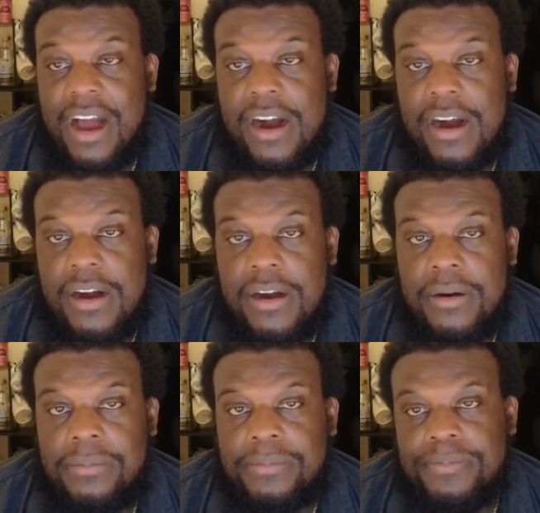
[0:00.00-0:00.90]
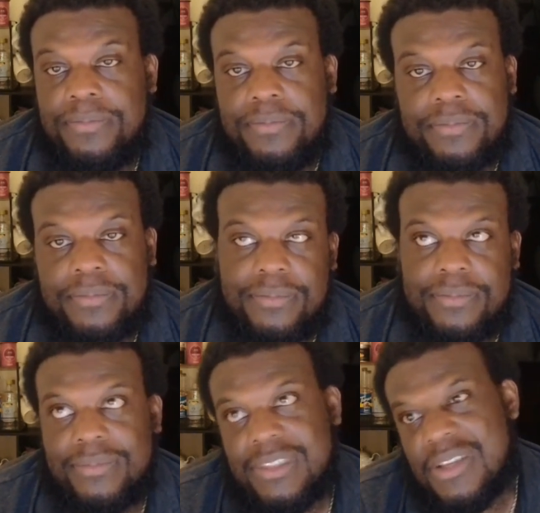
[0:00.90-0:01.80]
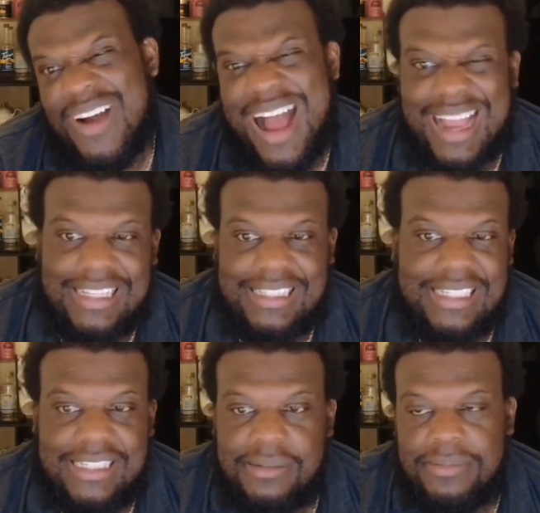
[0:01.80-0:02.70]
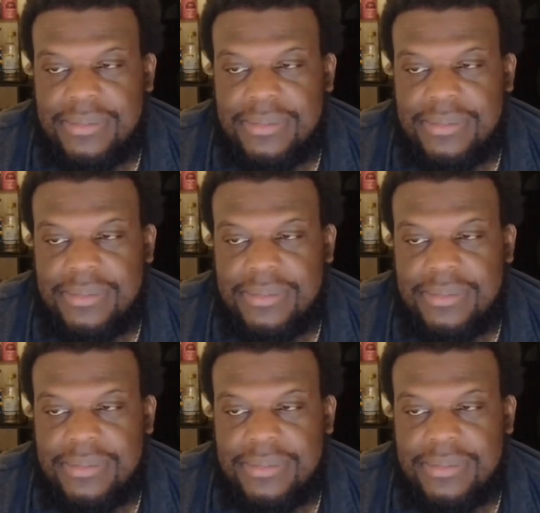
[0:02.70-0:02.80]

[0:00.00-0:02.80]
So I can see him